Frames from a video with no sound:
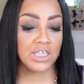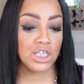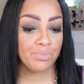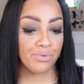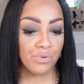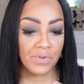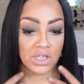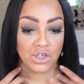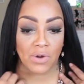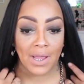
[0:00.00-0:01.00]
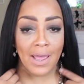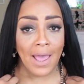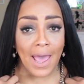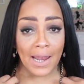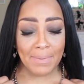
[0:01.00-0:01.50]
This is the Peruvian straight,
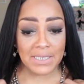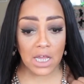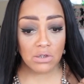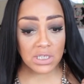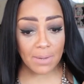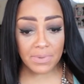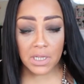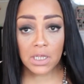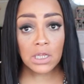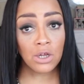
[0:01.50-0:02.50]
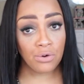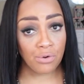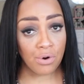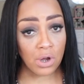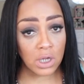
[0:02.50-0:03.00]
and let me tell you something,
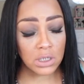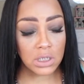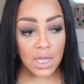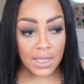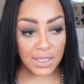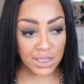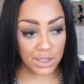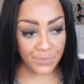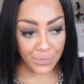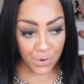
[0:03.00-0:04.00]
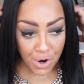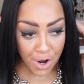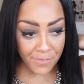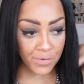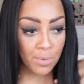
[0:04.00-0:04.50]
girls, this is
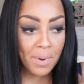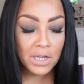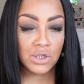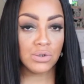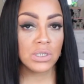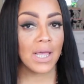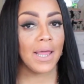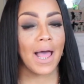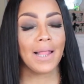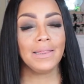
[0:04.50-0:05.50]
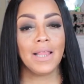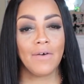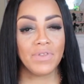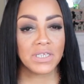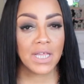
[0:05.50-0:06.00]
four full bundles and I
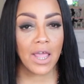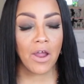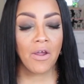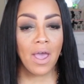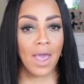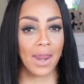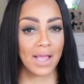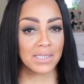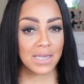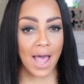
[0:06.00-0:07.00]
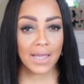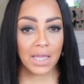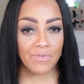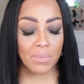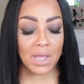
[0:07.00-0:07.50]
love this hair. It has not
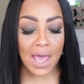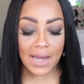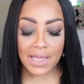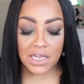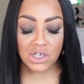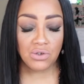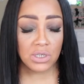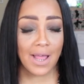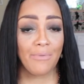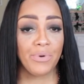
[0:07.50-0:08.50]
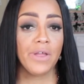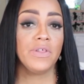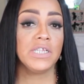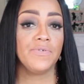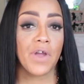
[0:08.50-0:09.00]
given me any issues and I wear
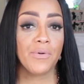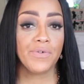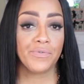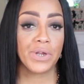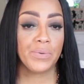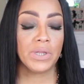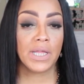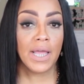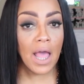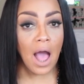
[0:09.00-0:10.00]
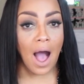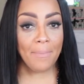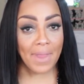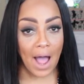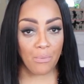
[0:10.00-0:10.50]
this very frequently.
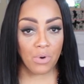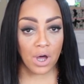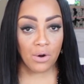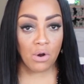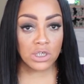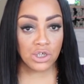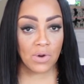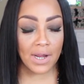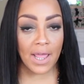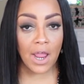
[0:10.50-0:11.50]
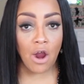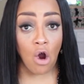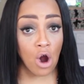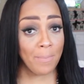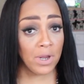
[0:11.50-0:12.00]
I'm not one on straight
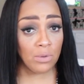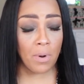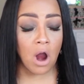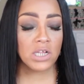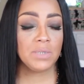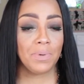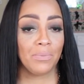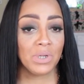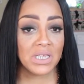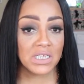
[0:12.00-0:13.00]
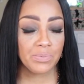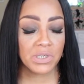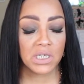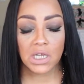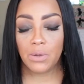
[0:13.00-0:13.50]
hair or middle parts, but with this
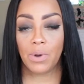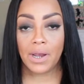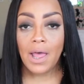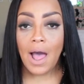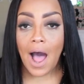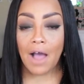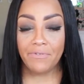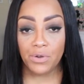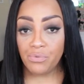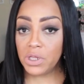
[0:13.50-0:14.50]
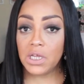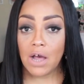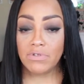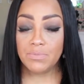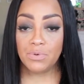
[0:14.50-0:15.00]
particular one I feel really
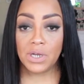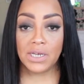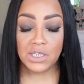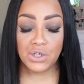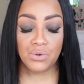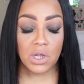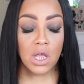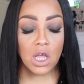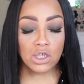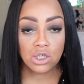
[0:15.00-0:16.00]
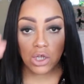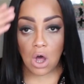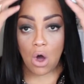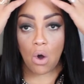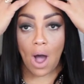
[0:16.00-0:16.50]
comfortable in this unit.
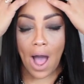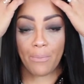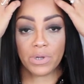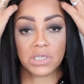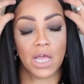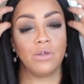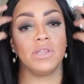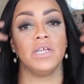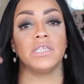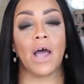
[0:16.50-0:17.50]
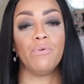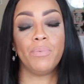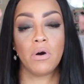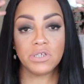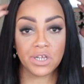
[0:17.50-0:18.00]
So I will tell you this, I will
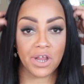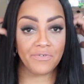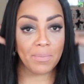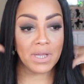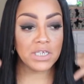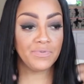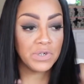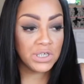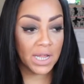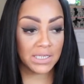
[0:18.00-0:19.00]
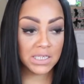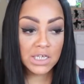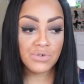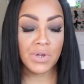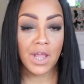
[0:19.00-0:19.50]
post the information for J S
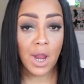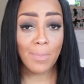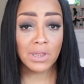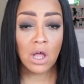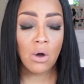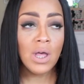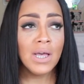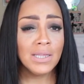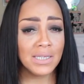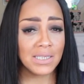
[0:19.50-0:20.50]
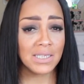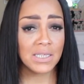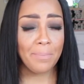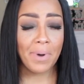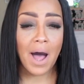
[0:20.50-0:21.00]
Luxury Hair below. This is
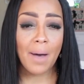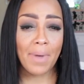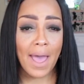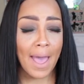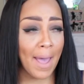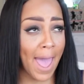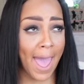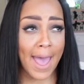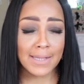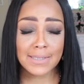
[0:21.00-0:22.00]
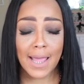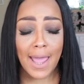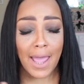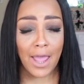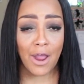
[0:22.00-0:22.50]
some bomb ass
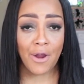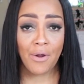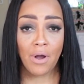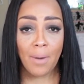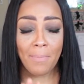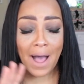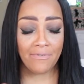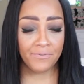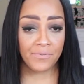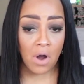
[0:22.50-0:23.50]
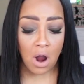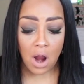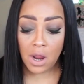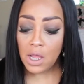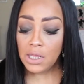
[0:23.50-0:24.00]
hair by
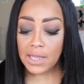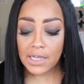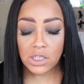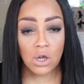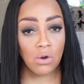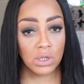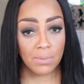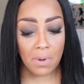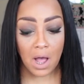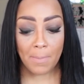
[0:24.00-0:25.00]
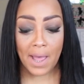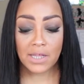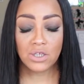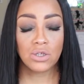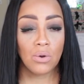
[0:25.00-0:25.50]
far, like totally bomb
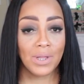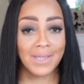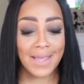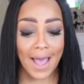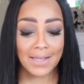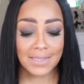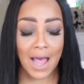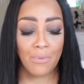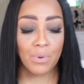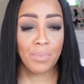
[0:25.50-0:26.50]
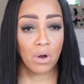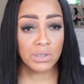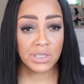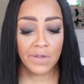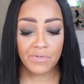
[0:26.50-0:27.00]
ass. So yes, I will
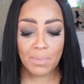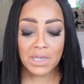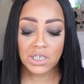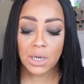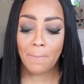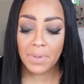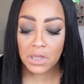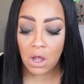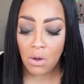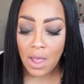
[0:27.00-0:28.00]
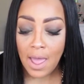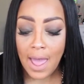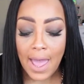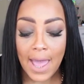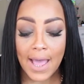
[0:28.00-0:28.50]
post the information below.
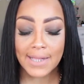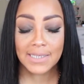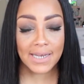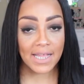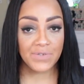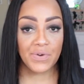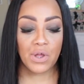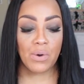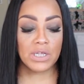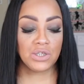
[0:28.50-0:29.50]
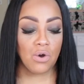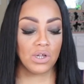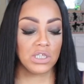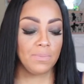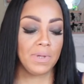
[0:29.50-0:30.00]
And today's video is
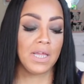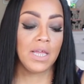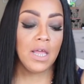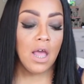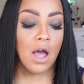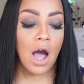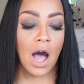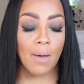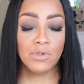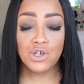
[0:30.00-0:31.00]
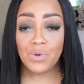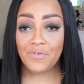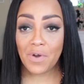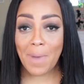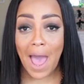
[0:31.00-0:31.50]
going to be um, jewelry
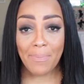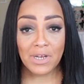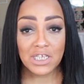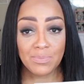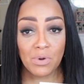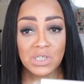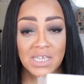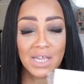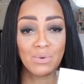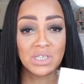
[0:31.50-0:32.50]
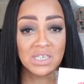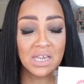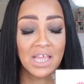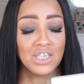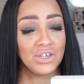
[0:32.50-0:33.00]
from Happiness Boutique, which is
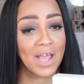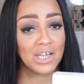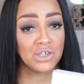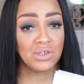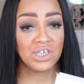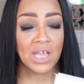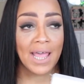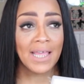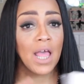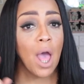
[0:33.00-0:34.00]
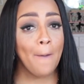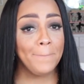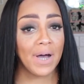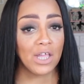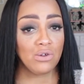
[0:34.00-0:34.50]
an international site,
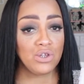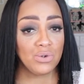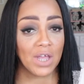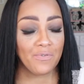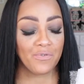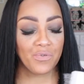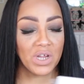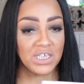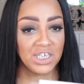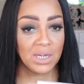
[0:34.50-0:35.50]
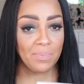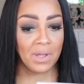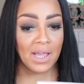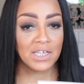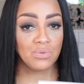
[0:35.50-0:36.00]
but you do get free
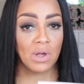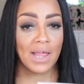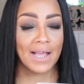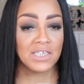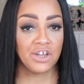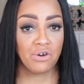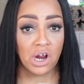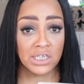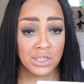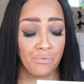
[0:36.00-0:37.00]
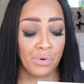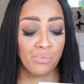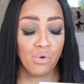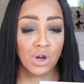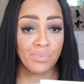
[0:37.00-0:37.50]
shipping, as well as there is a
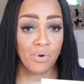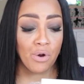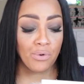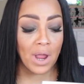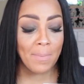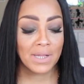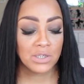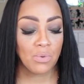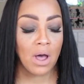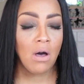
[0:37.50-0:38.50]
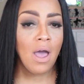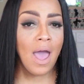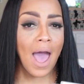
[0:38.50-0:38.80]
reward program as well.